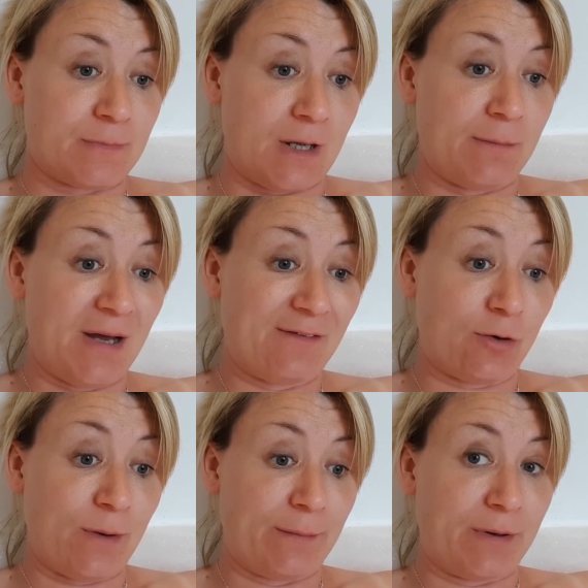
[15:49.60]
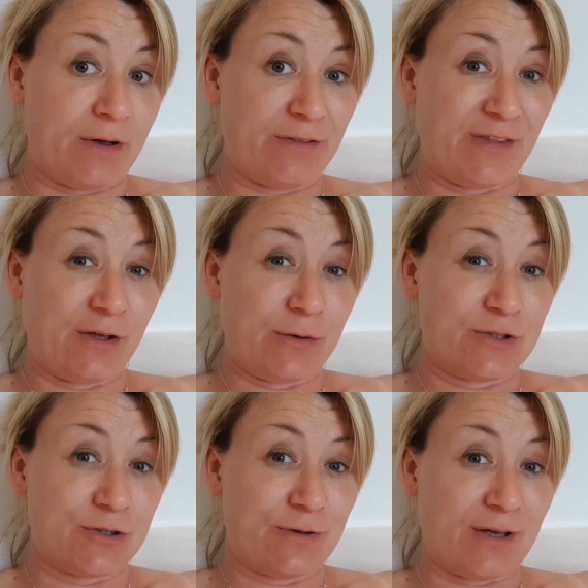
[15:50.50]
I might have a quick bath and then go
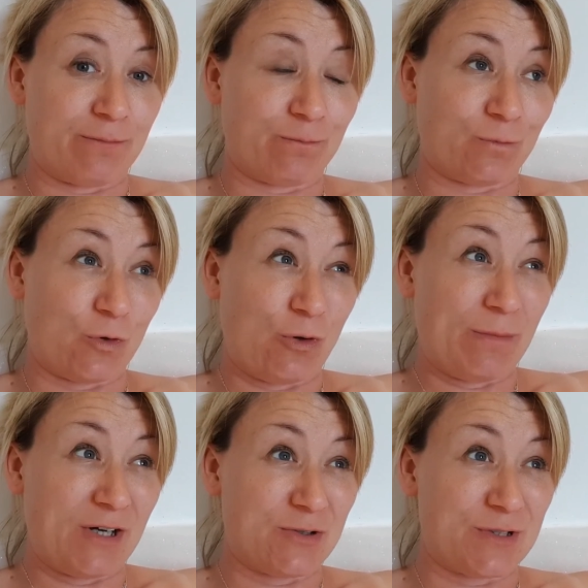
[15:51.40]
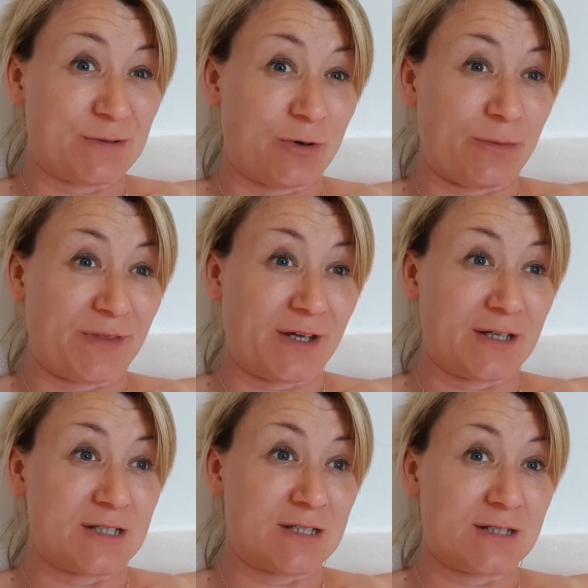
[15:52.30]
and do that. Or I might do it tomorrow when the
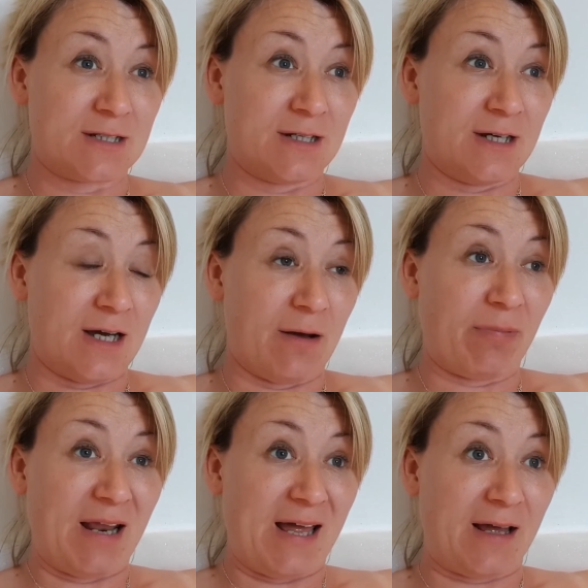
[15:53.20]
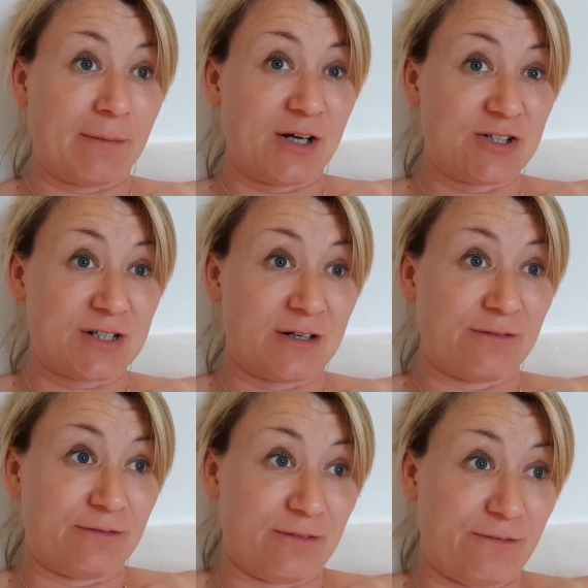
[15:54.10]
kids are playing. I might just kind
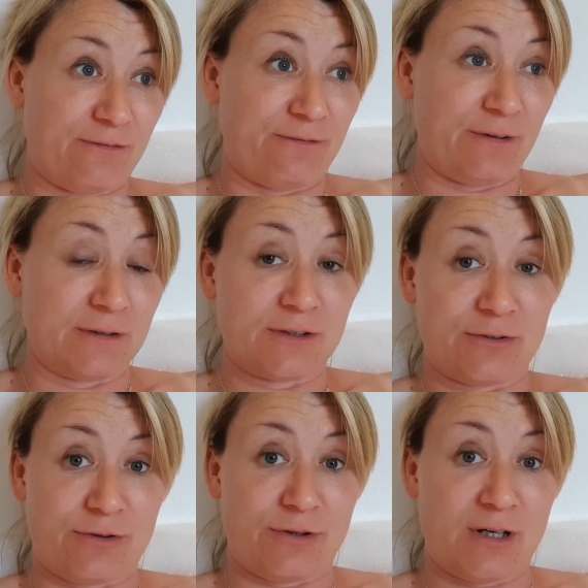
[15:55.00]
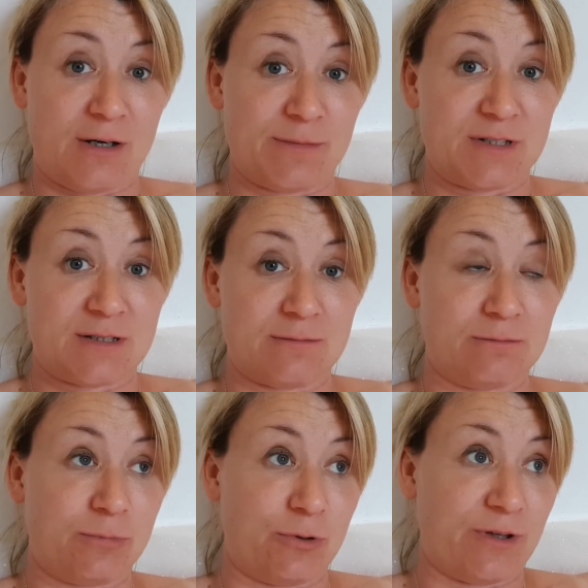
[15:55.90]
of filter through the cupboards
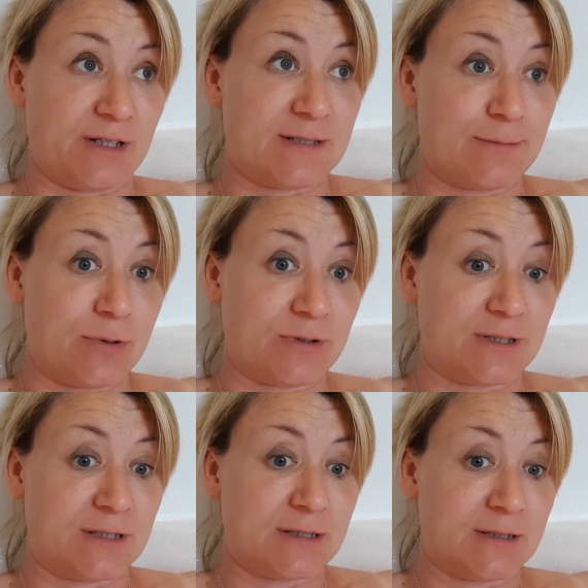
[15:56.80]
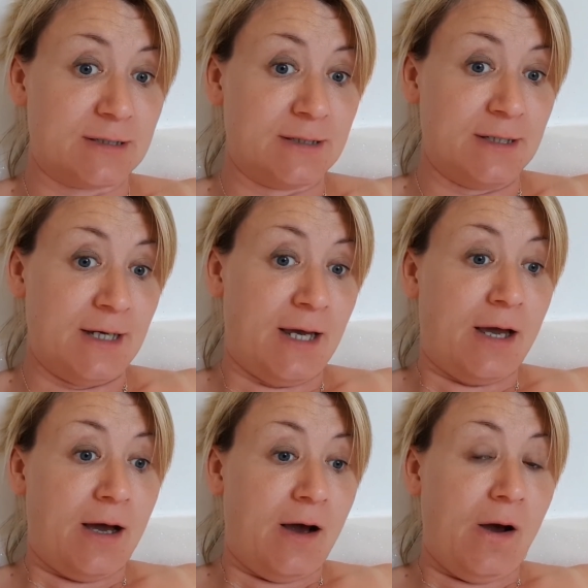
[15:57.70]
and put things in boxes.
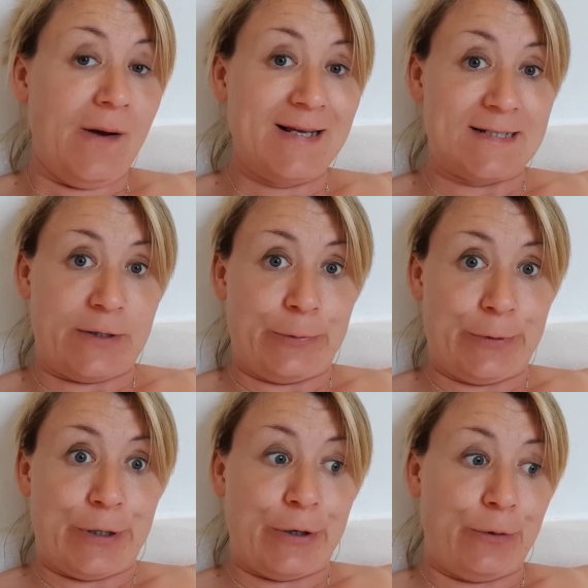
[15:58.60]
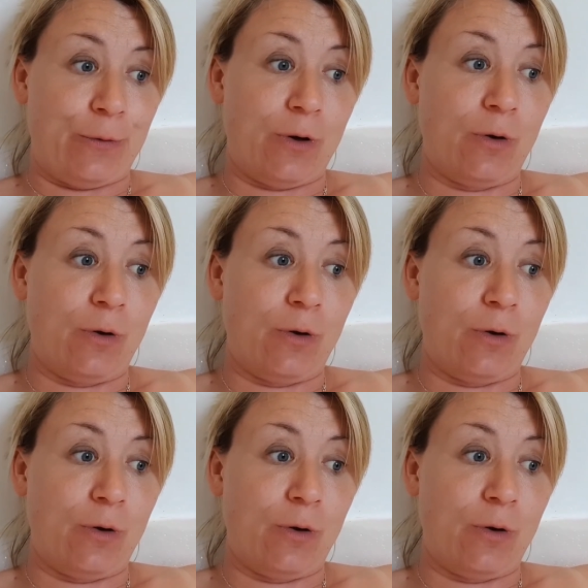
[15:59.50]
I don't know.